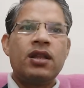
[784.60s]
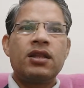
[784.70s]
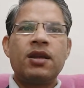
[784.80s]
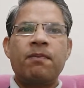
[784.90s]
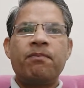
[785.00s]

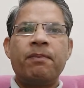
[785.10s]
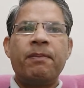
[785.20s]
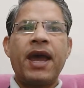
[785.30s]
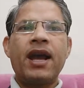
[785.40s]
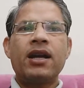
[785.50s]
the
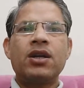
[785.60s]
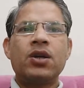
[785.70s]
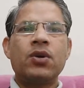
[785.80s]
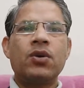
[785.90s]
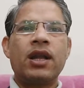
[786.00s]

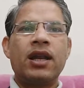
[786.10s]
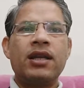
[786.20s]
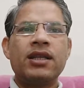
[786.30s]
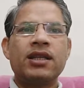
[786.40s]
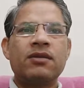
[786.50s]

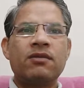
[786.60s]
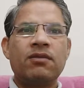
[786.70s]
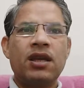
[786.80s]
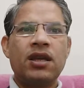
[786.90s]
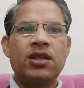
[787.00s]
pectoralis
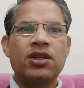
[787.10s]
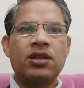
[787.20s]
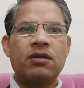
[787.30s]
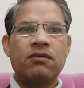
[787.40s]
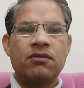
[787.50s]

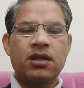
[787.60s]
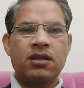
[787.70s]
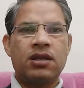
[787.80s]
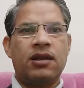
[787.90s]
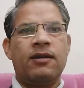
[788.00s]
major
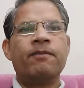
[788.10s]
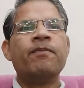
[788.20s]
muscle.